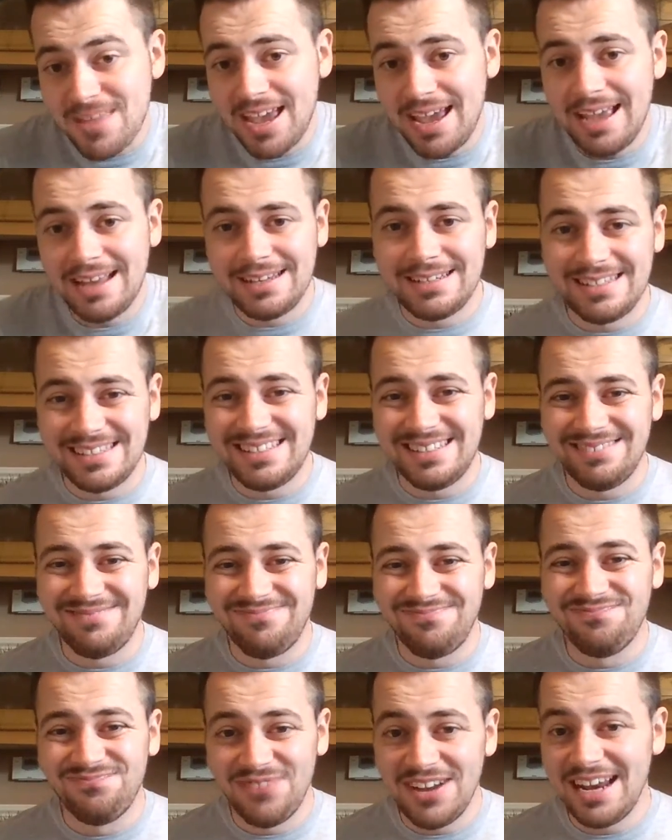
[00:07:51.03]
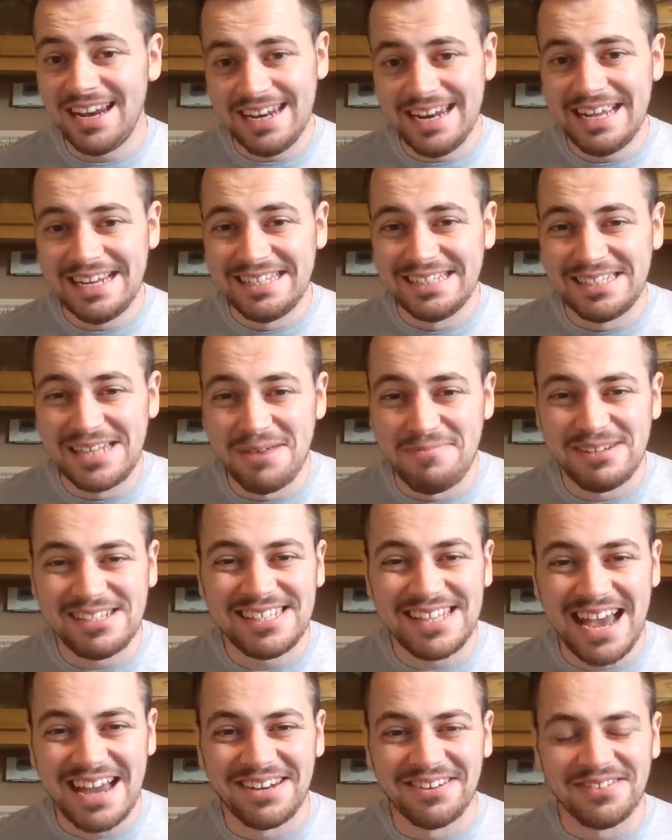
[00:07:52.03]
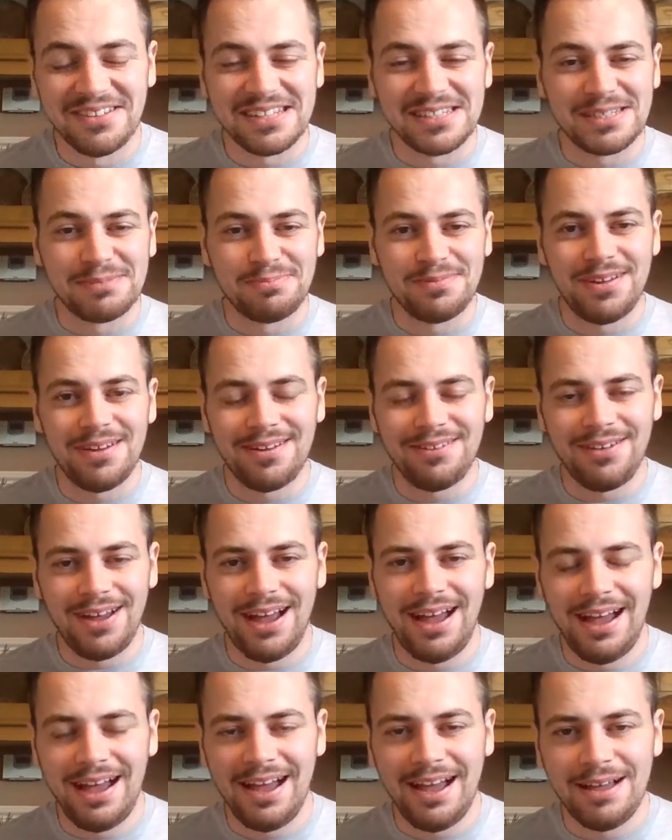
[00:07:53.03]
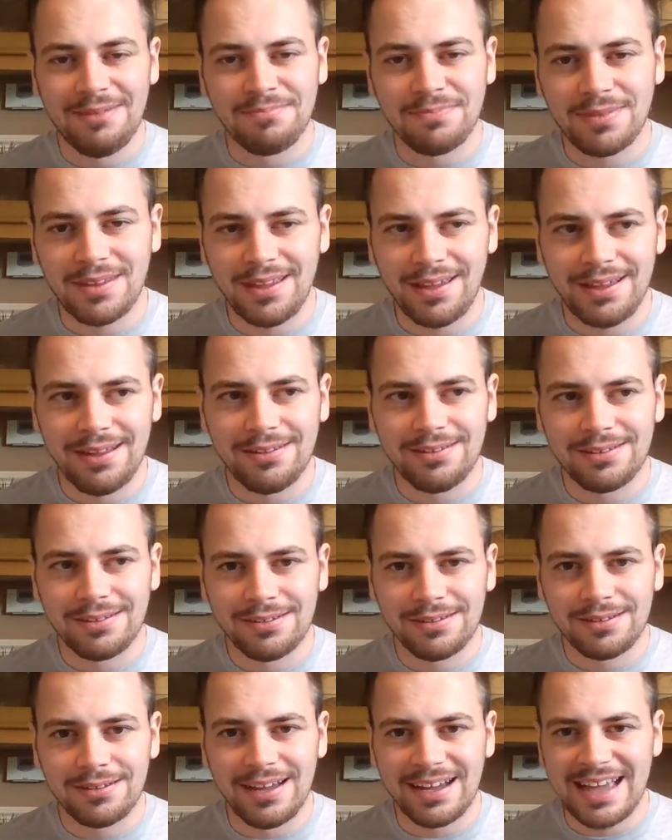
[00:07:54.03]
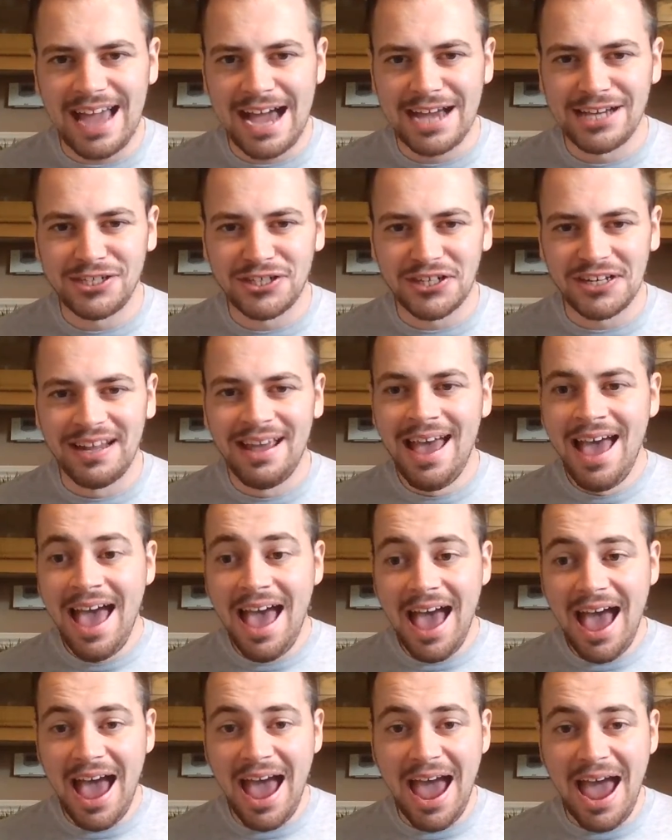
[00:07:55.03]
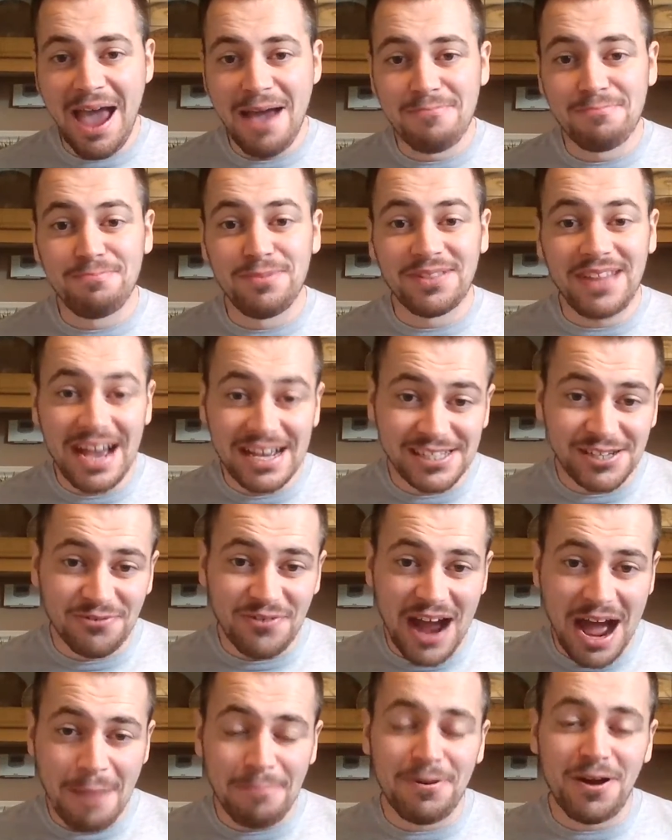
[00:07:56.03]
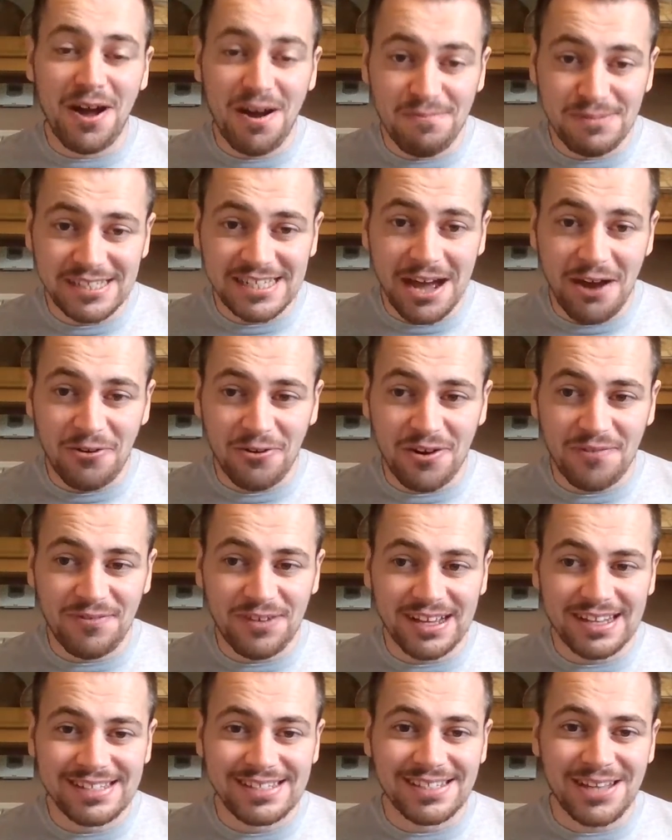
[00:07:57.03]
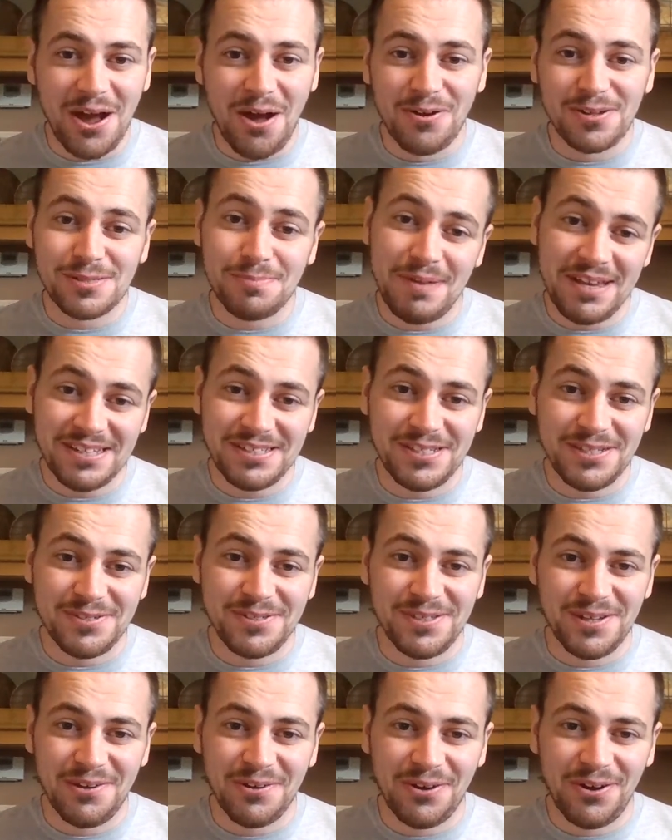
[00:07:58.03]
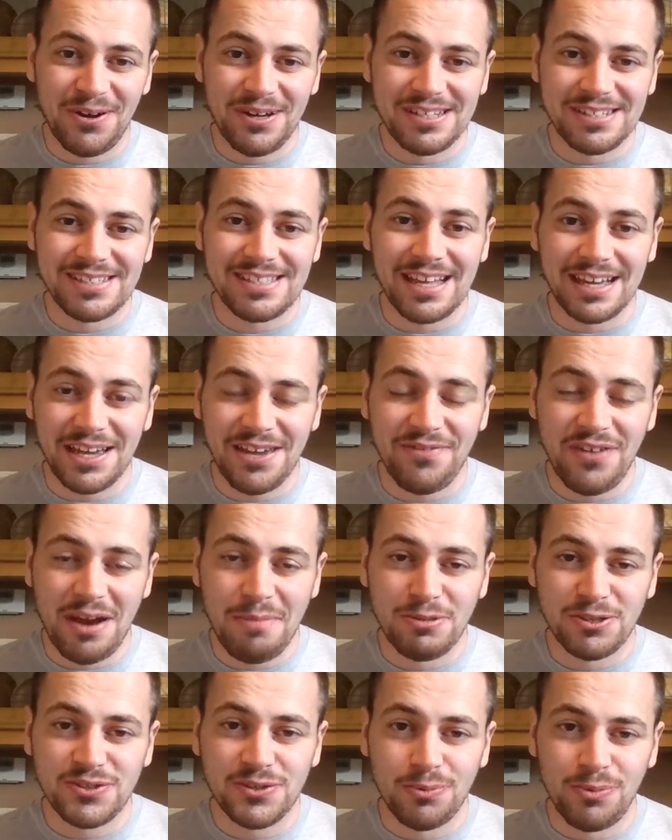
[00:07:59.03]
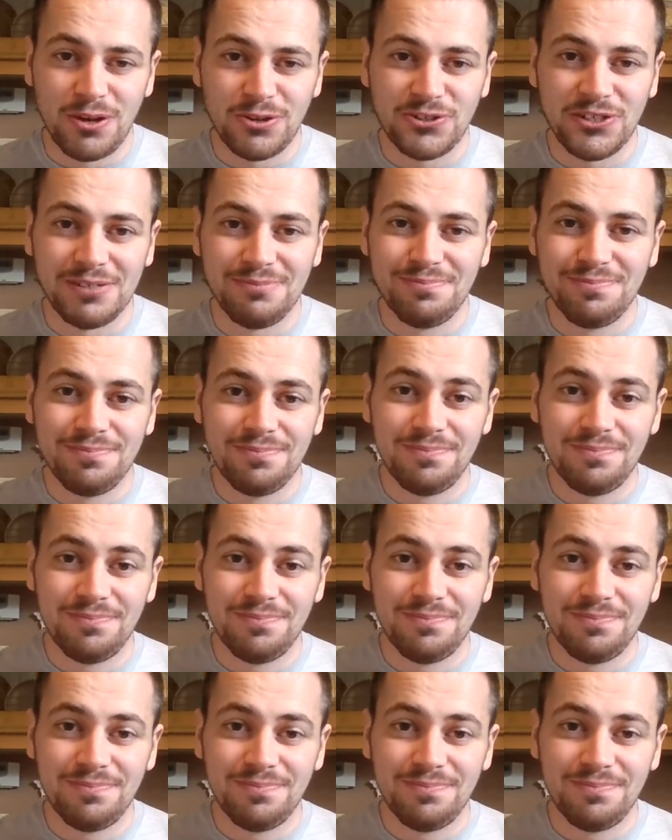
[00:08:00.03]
it really needed to be said on this occasion. But that is a wrap. I've been Darryl Griffiths. I'll speak to you soon, guys. Thank you very much for watching.